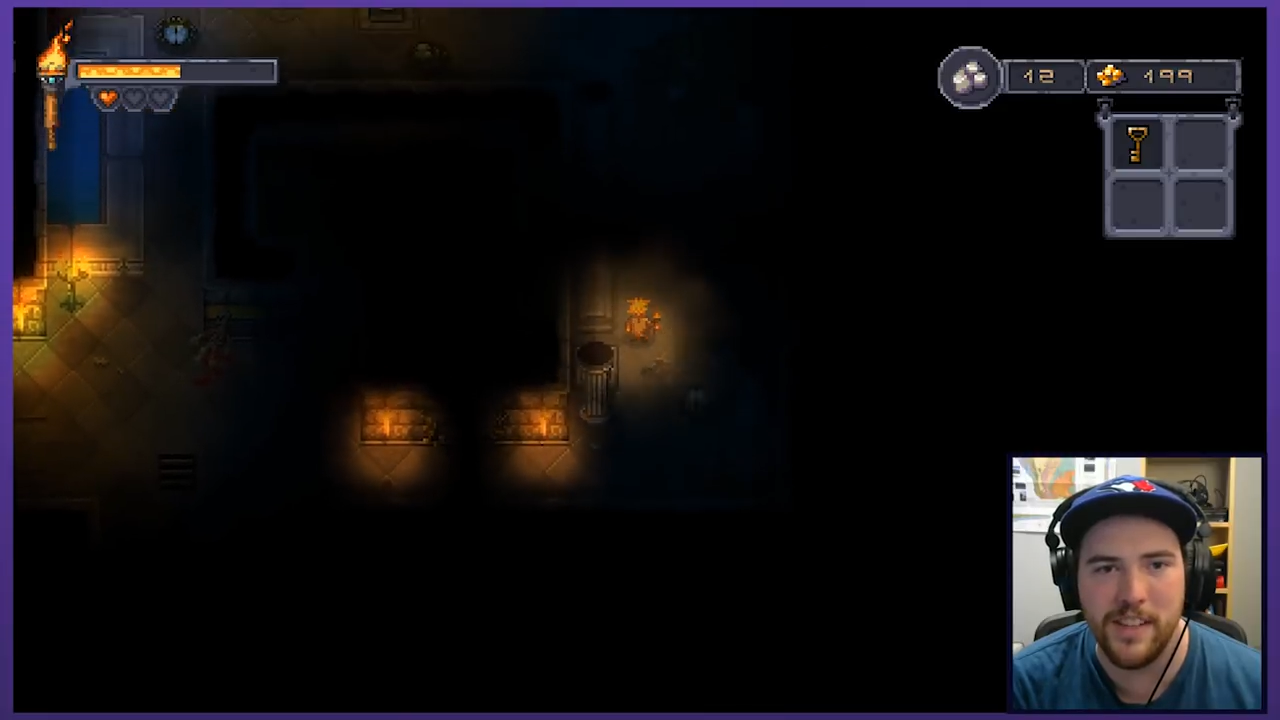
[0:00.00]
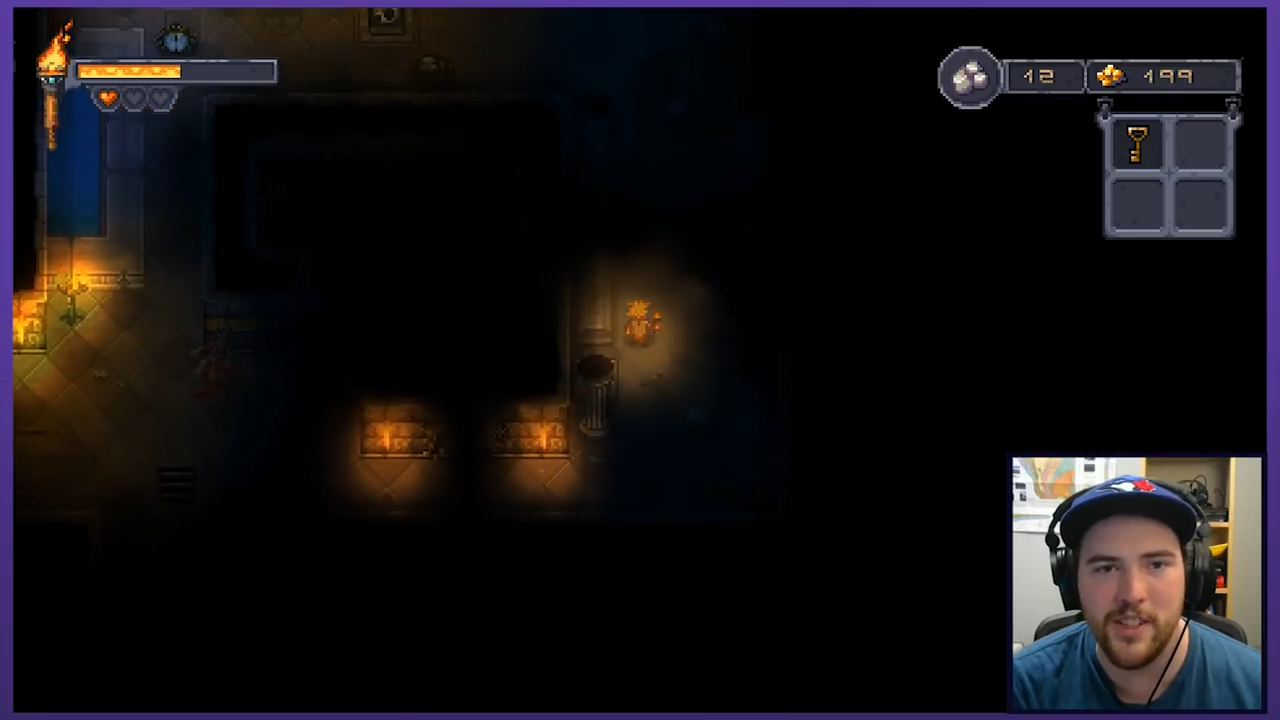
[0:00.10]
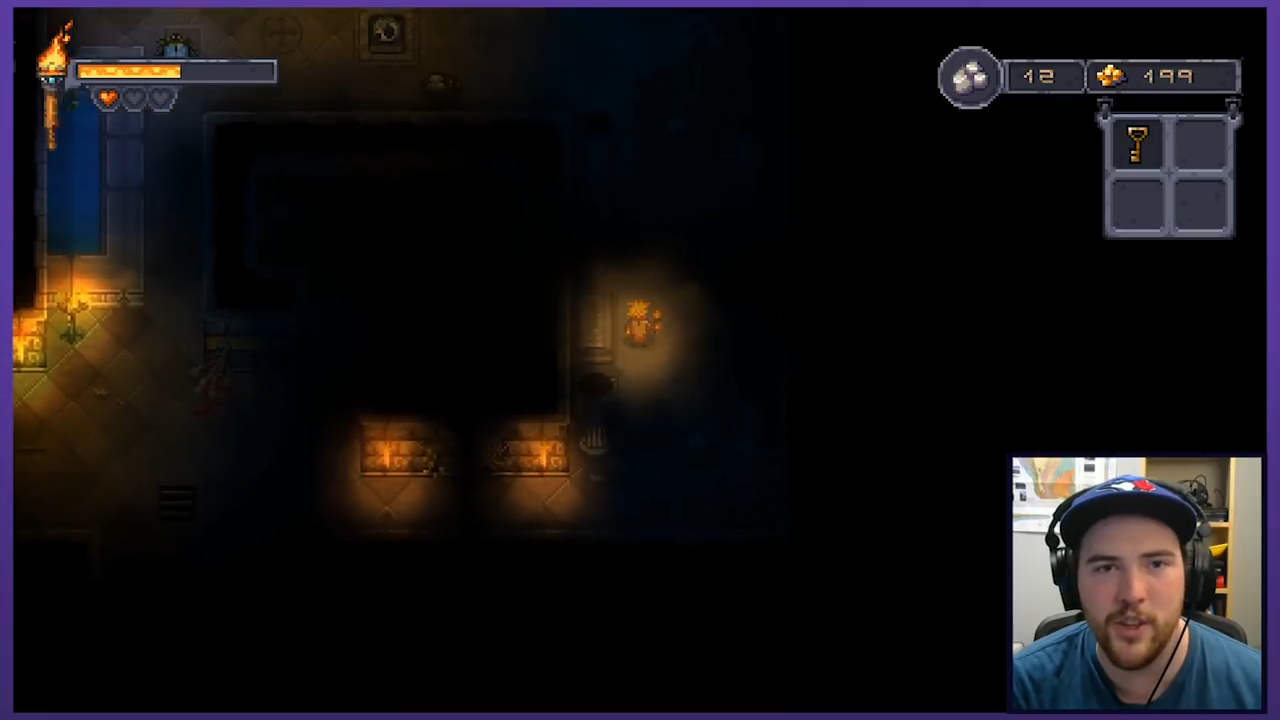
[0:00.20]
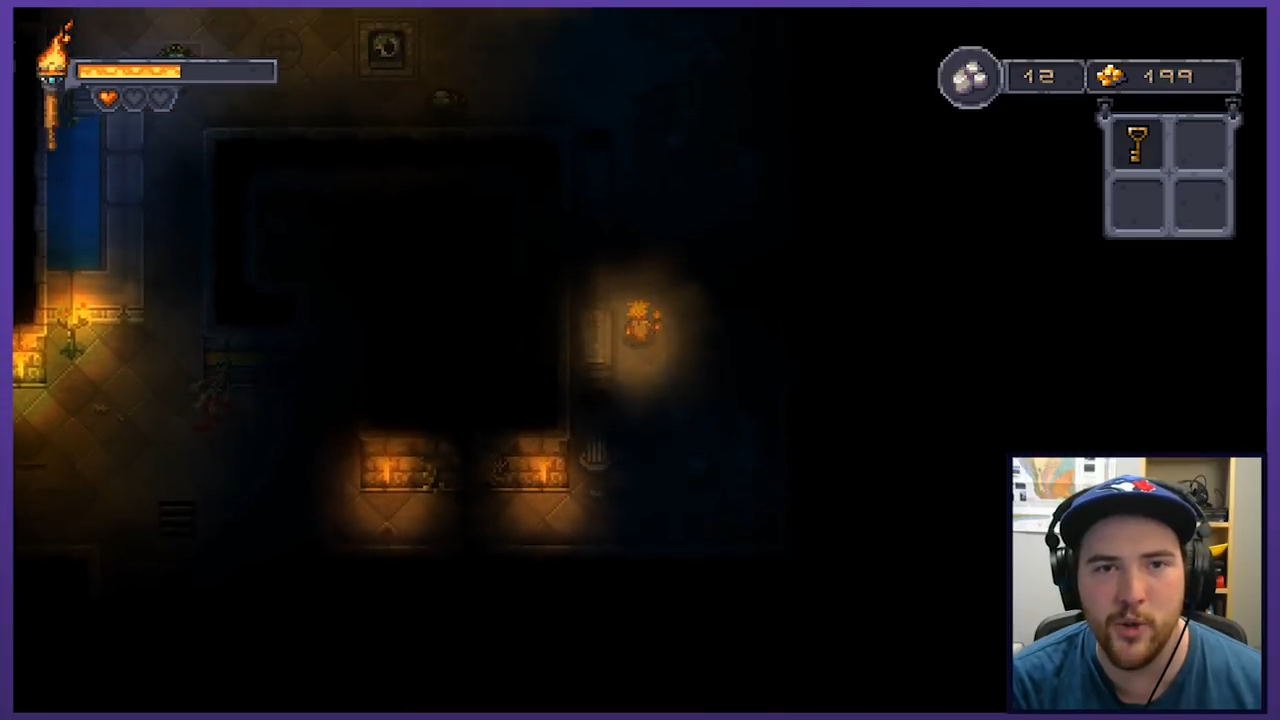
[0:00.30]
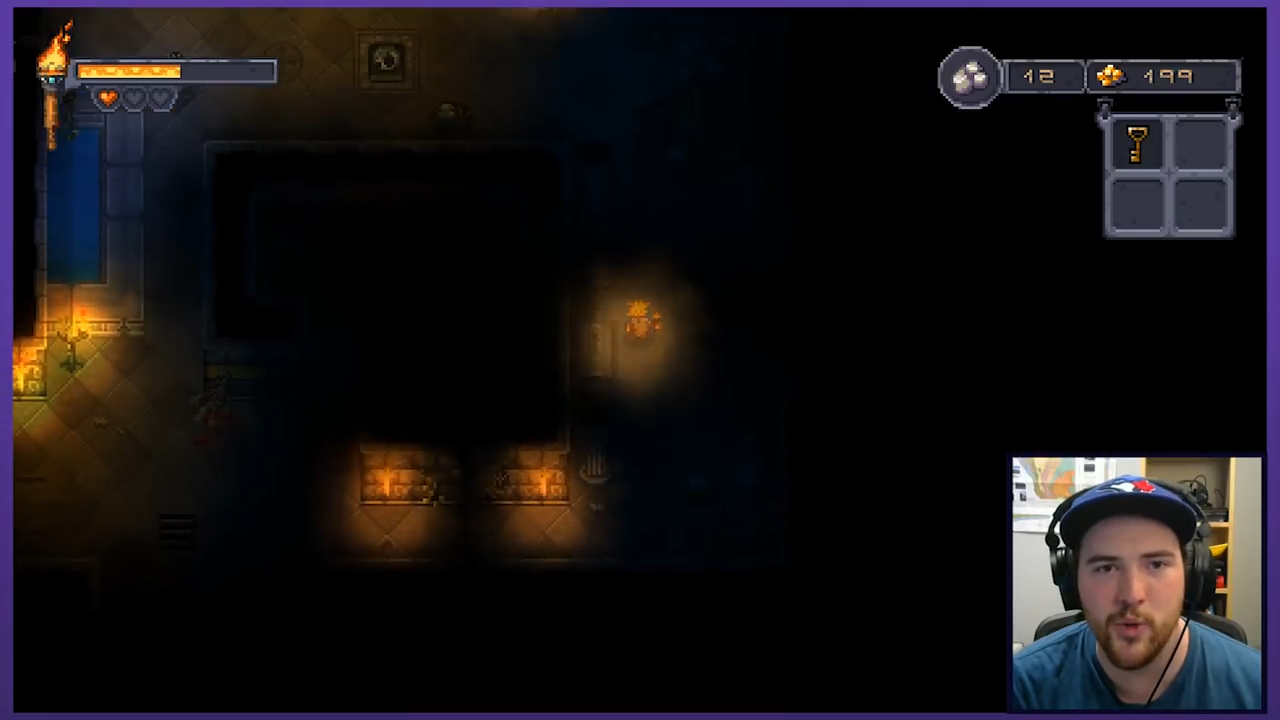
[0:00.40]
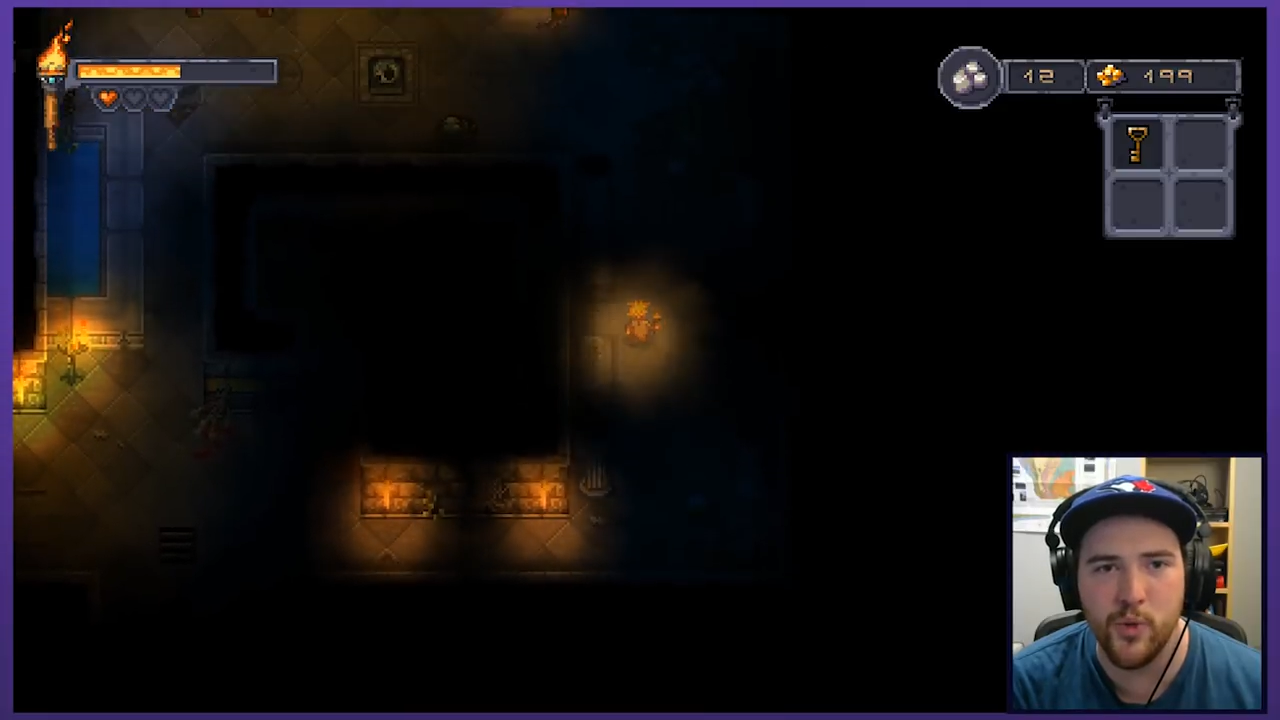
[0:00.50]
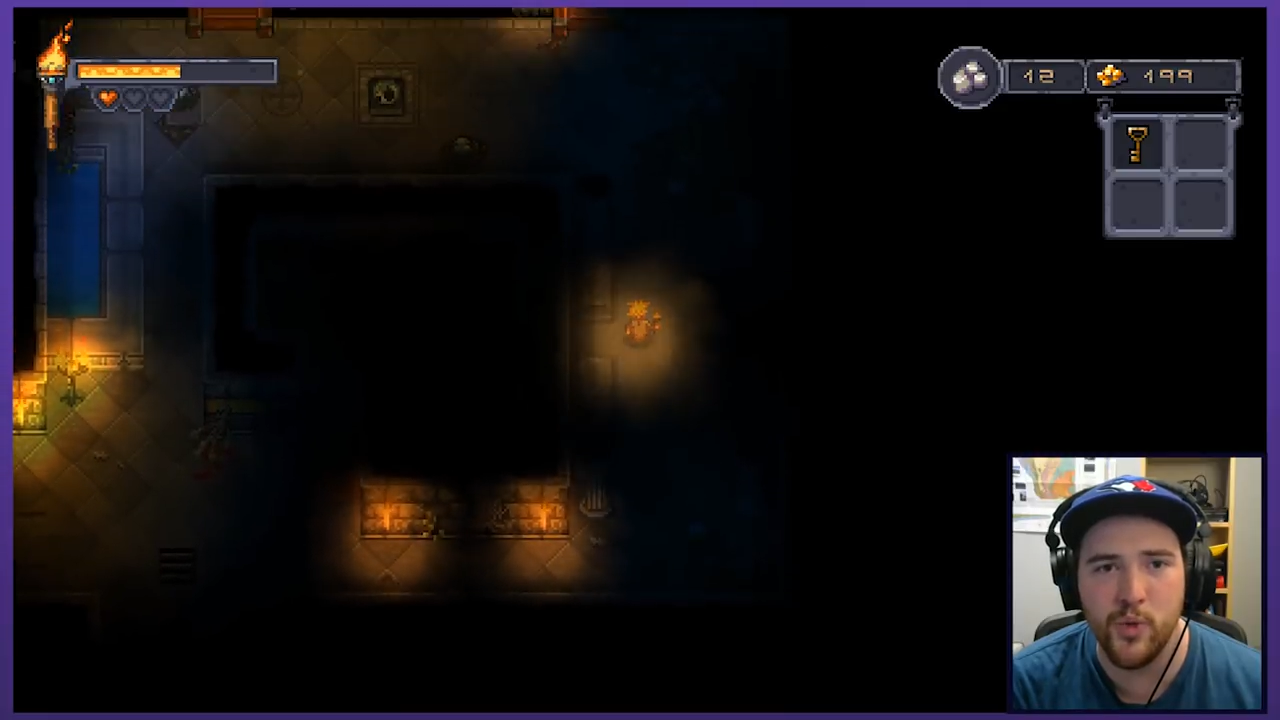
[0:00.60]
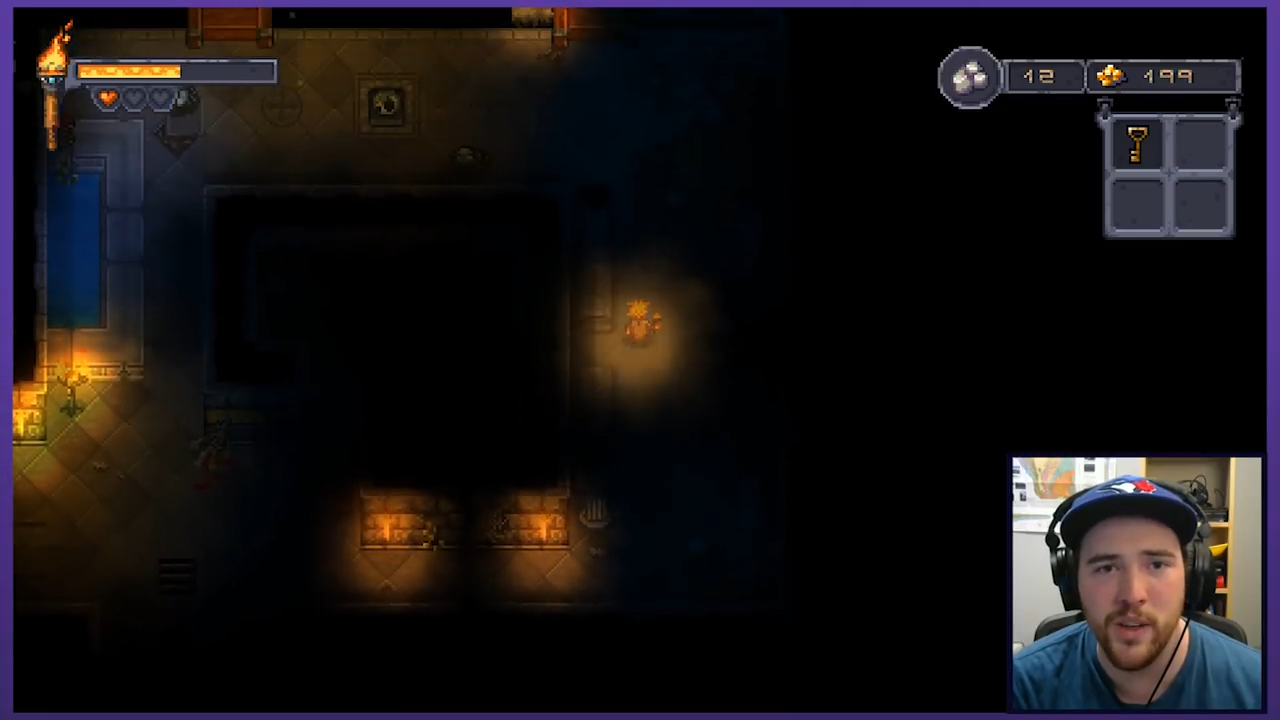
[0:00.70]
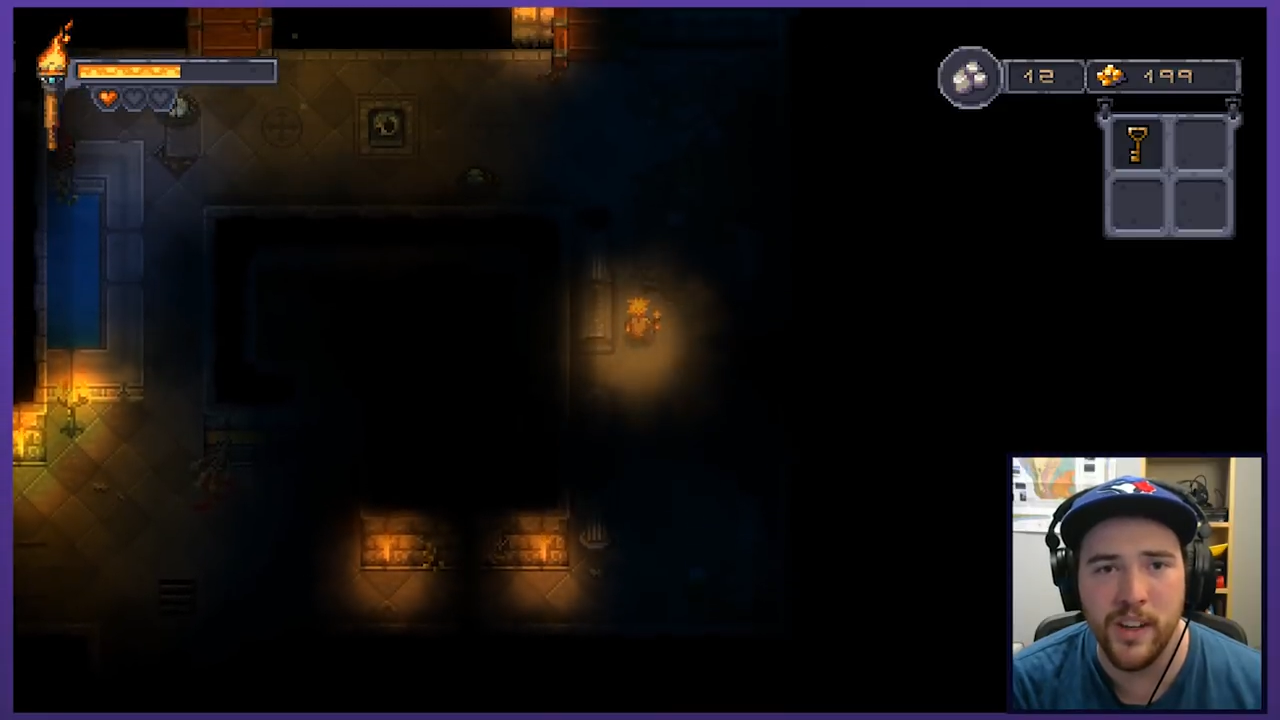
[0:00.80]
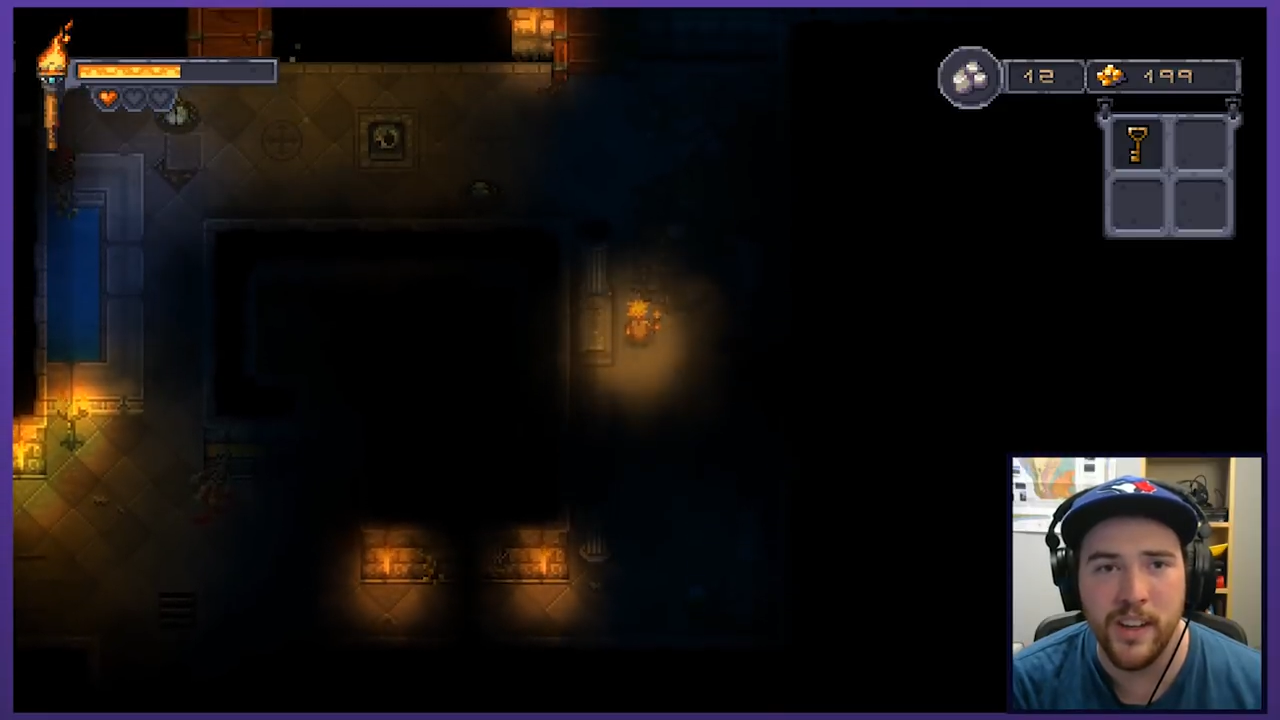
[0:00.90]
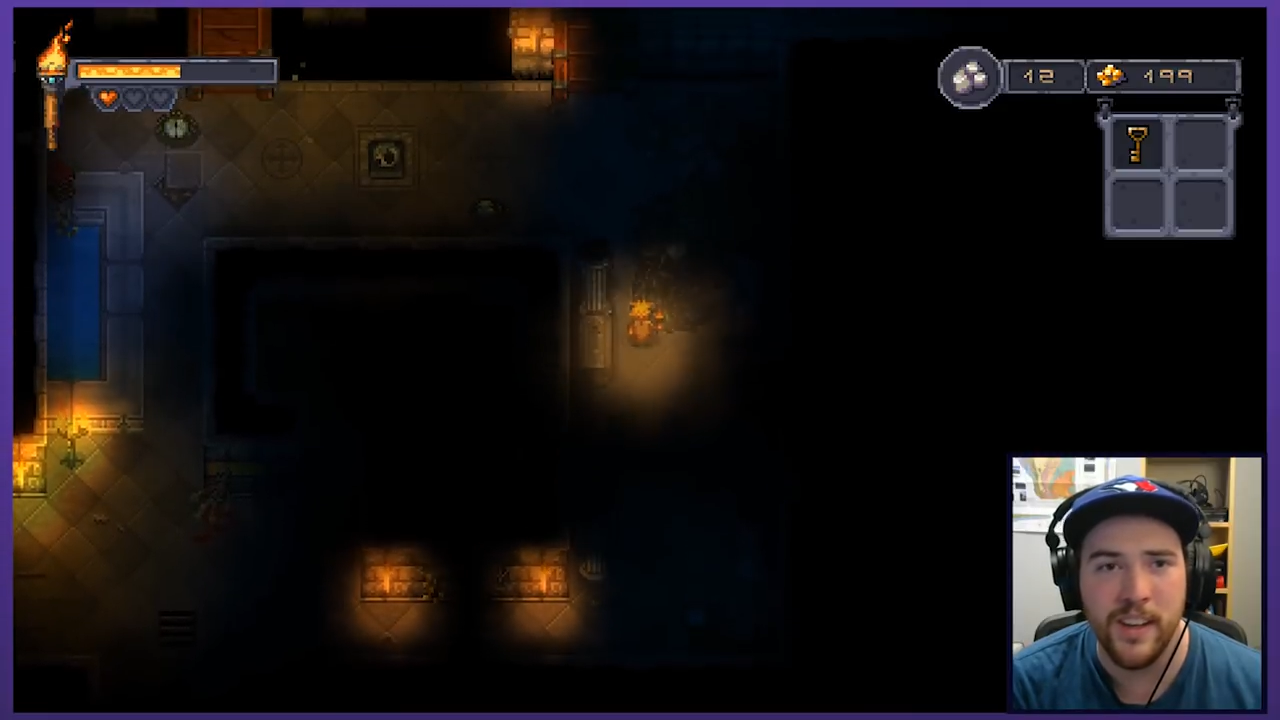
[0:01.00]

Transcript: two